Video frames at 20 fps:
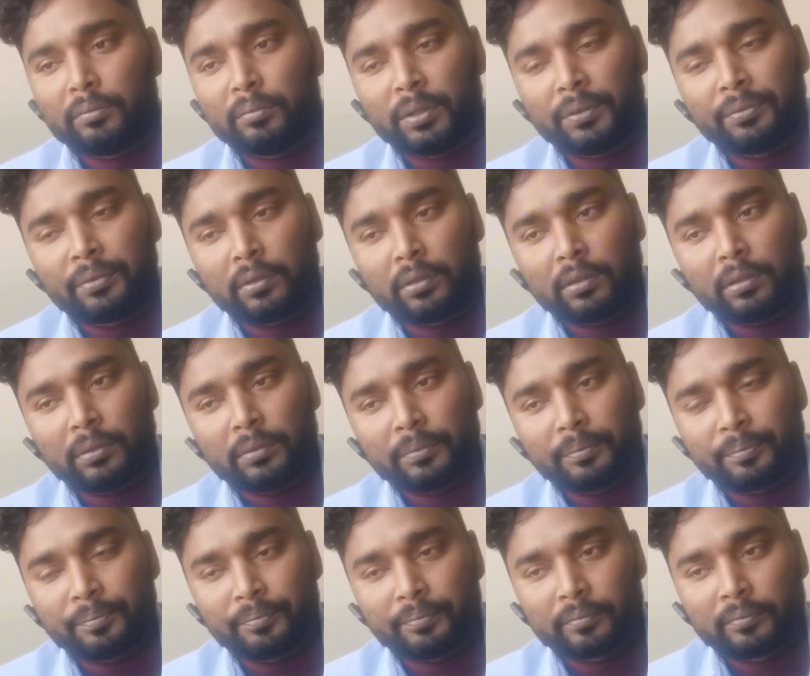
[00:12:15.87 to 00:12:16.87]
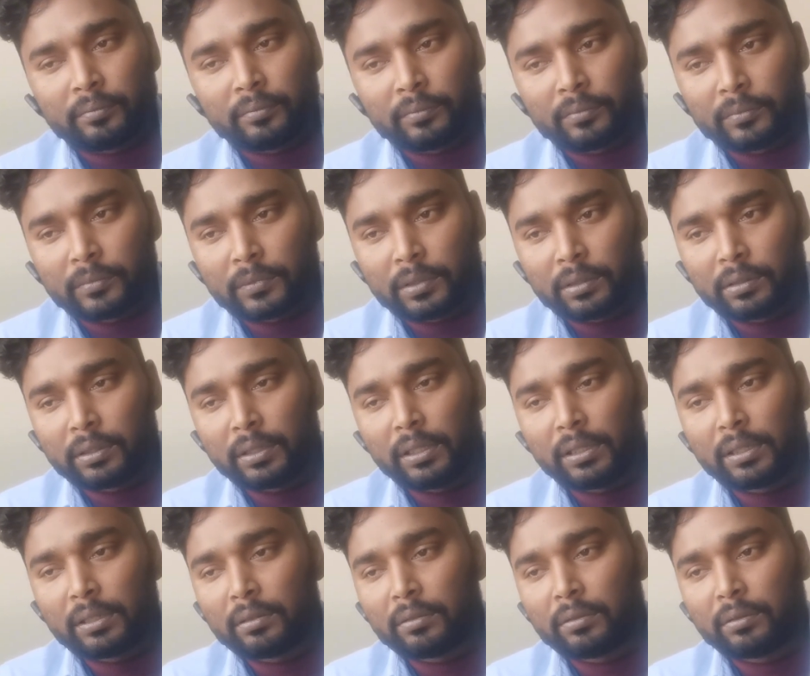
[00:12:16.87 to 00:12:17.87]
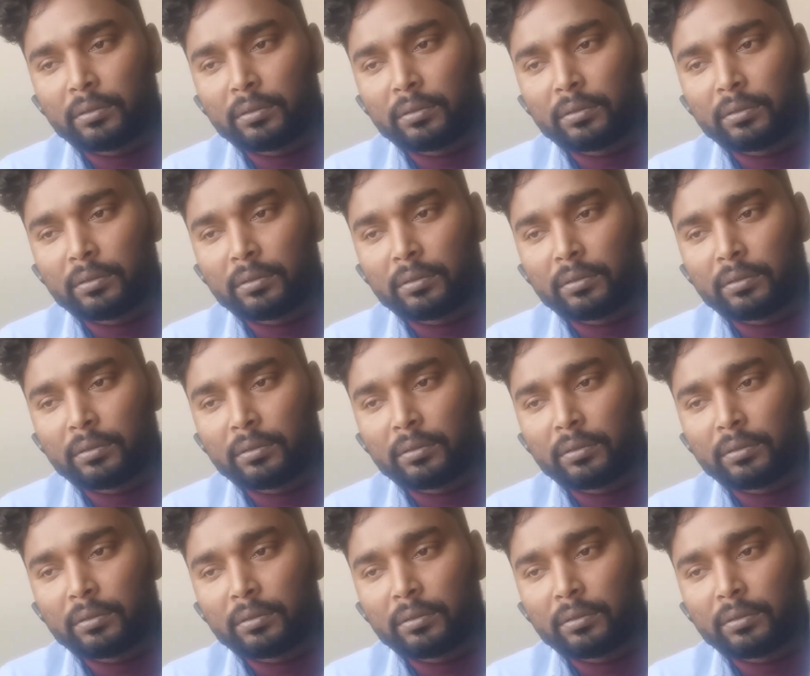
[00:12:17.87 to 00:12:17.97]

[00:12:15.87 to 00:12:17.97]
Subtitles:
before since